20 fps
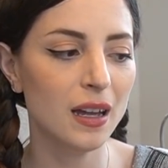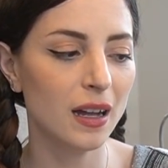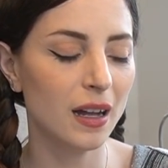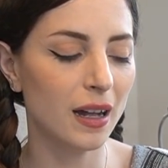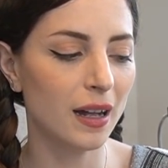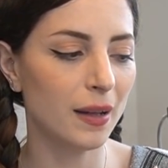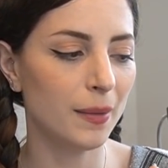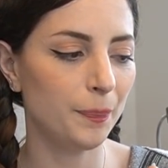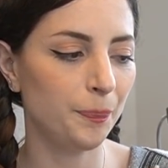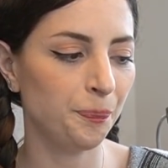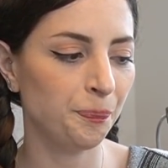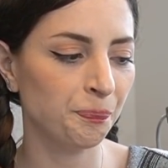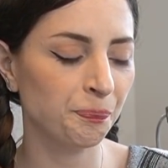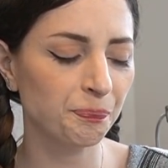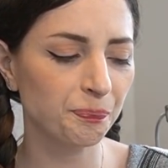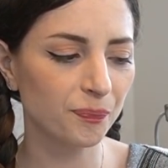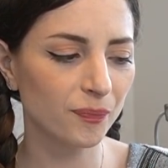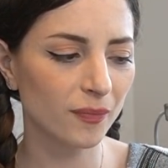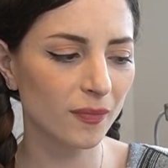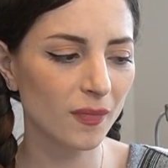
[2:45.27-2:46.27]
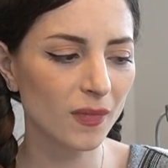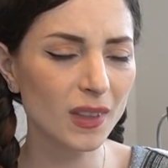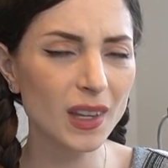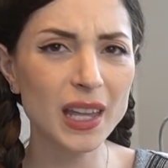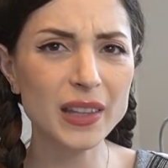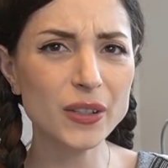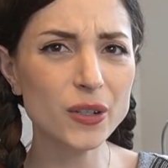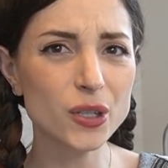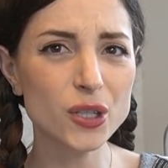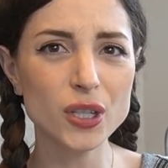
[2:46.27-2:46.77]

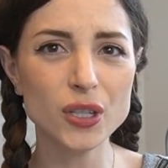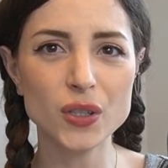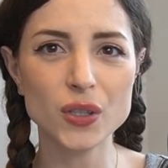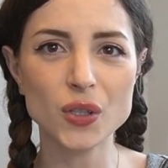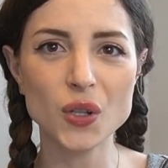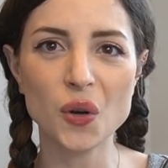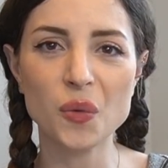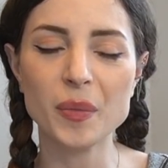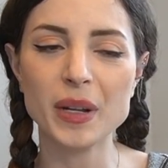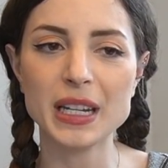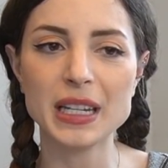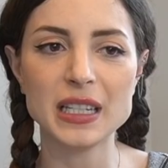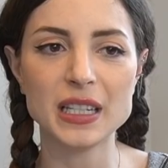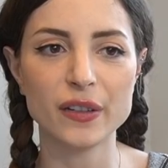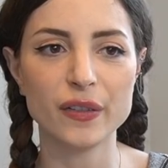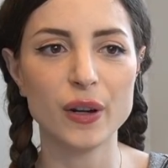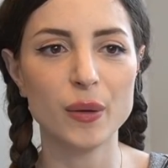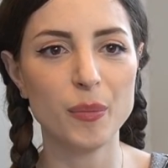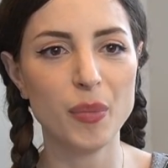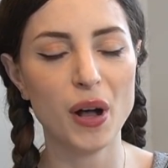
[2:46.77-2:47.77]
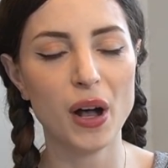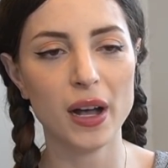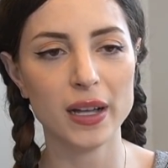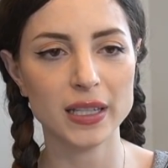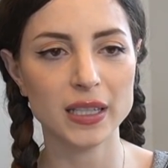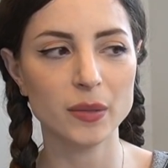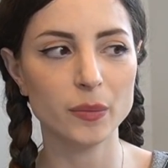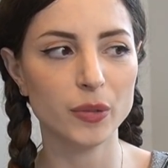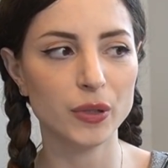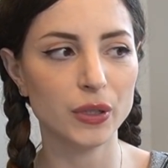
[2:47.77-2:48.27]
And there's just so many different
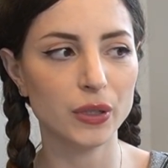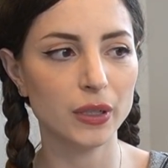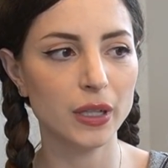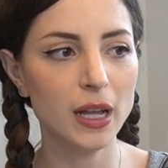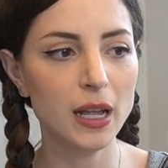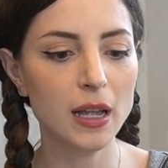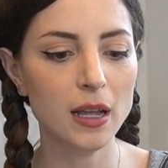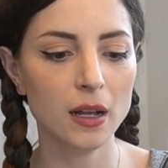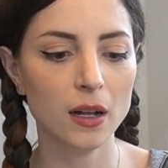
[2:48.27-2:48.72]
possible